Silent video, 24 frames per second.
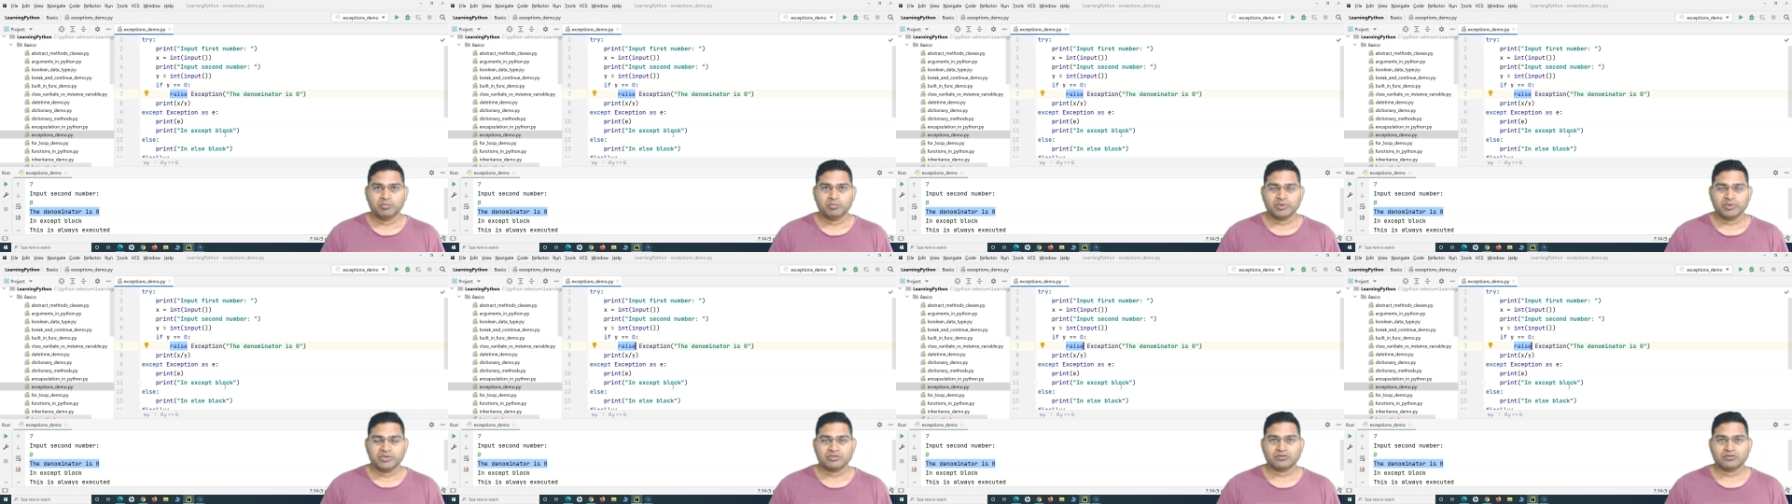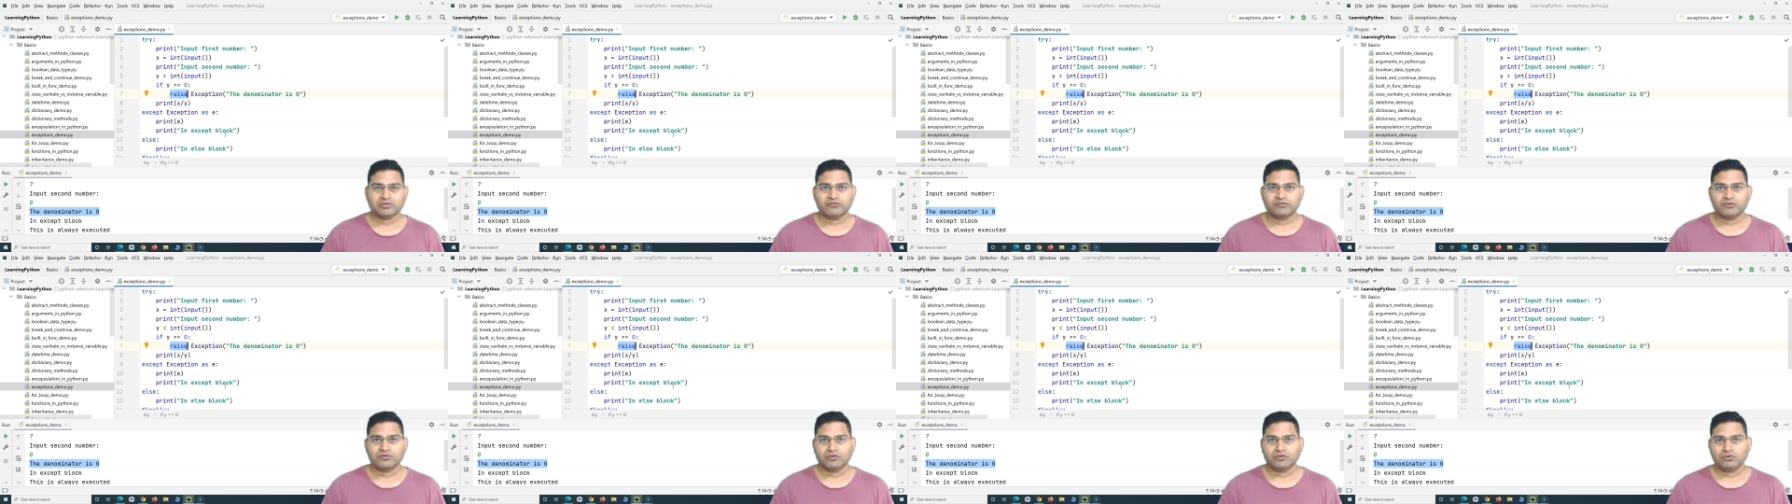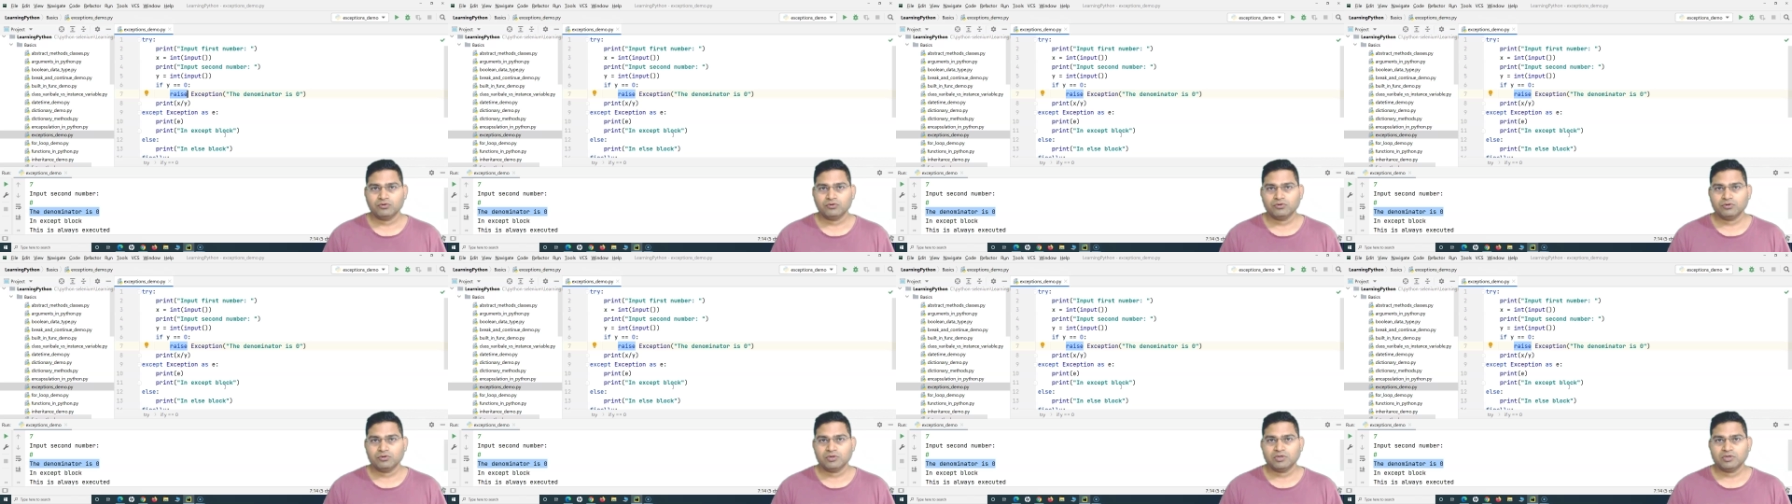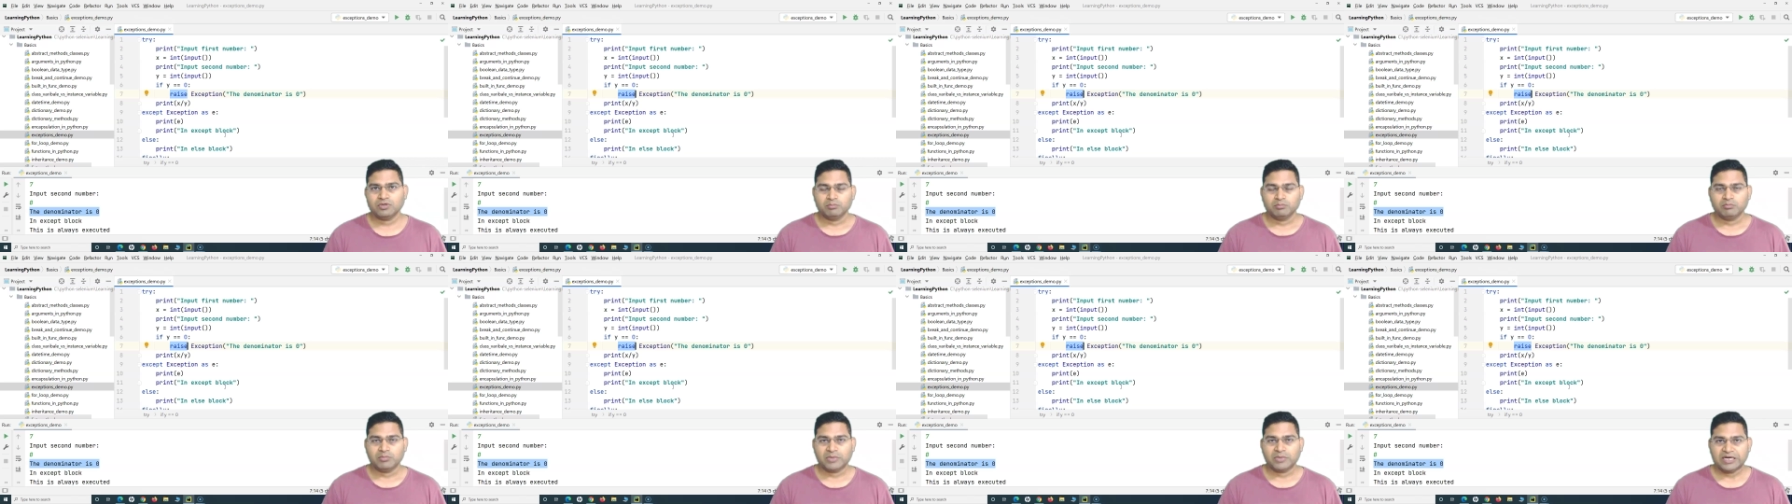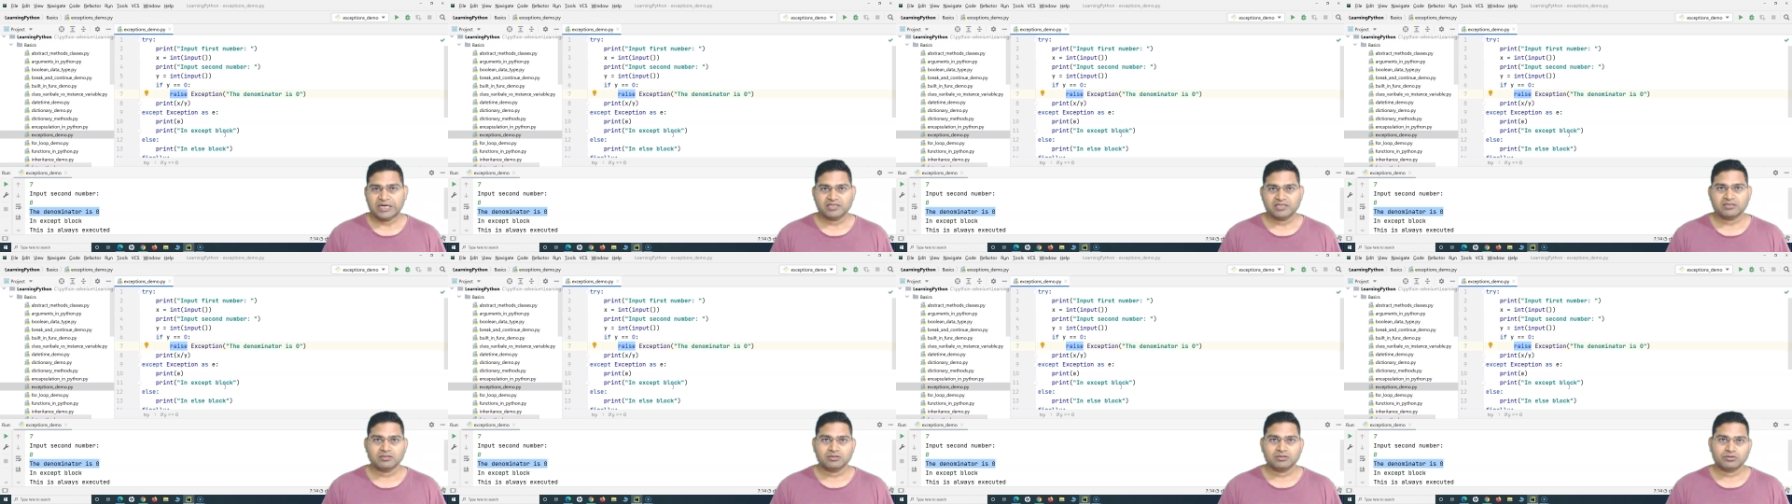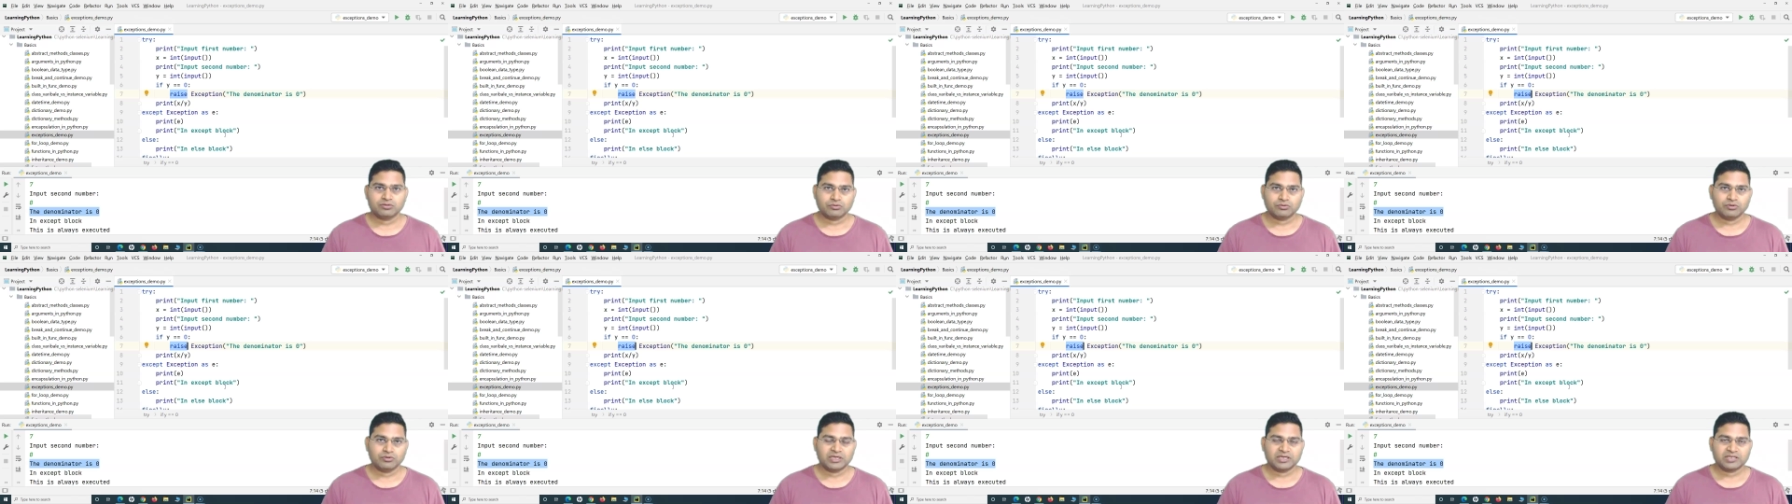piece of code might
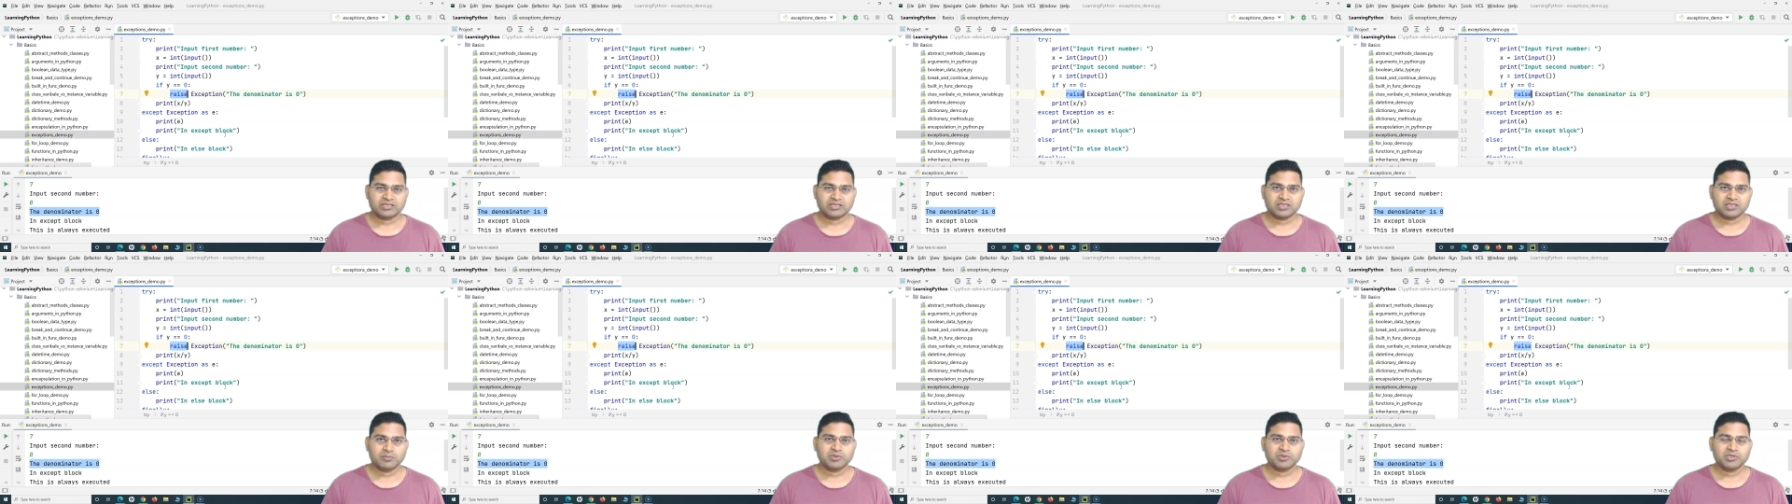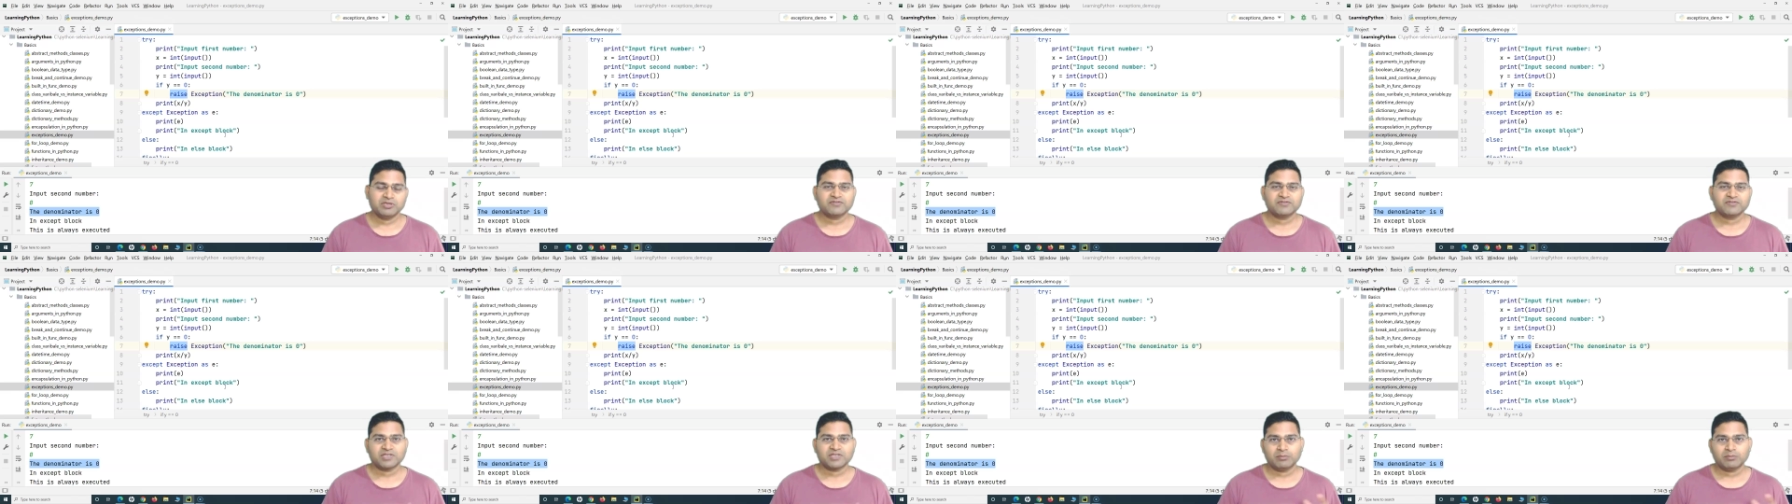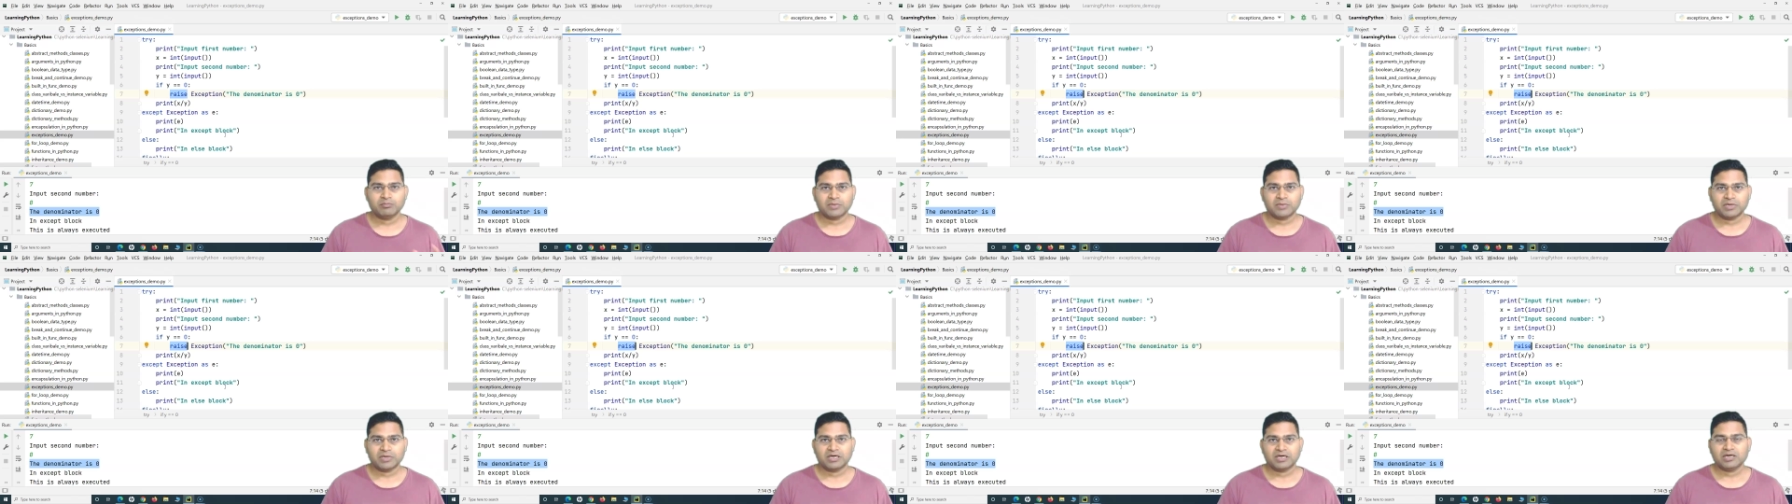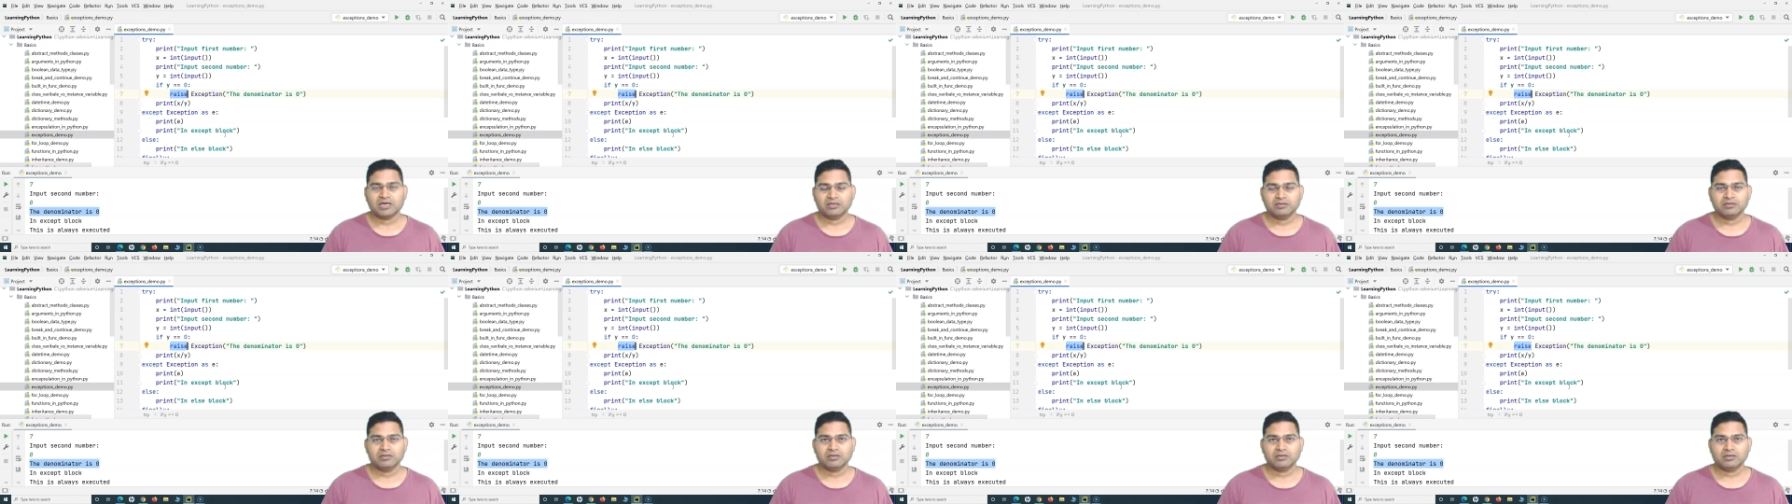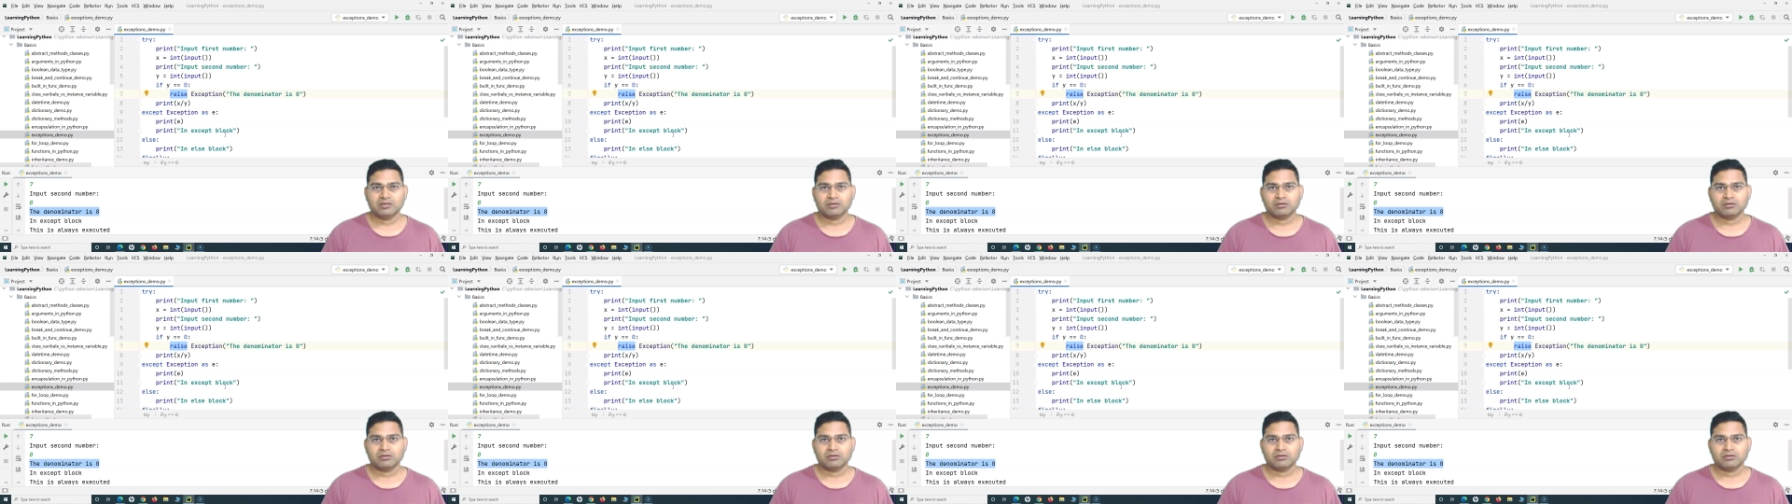throw an exception if some other